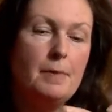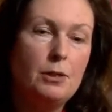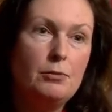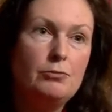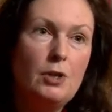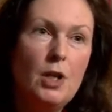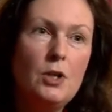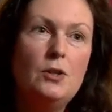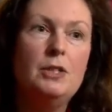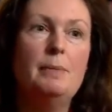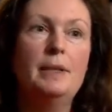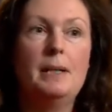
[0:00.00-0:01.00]

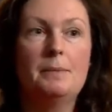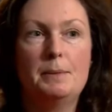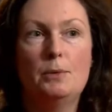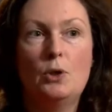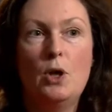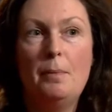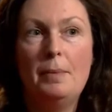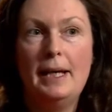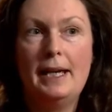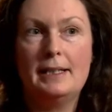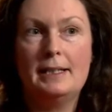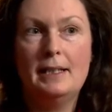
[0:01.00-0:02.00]
grows and becomes more
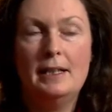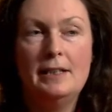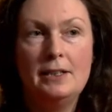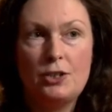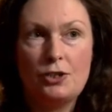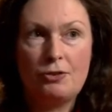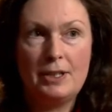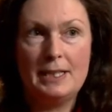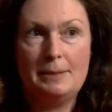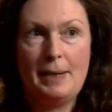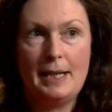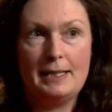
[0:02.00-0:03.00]
complex and then
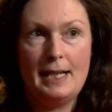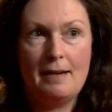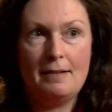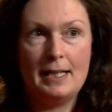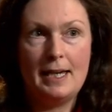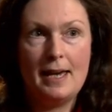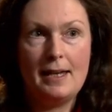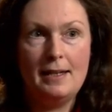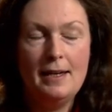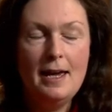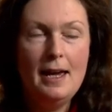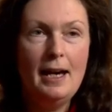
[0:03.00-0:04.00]
shrinks back down again.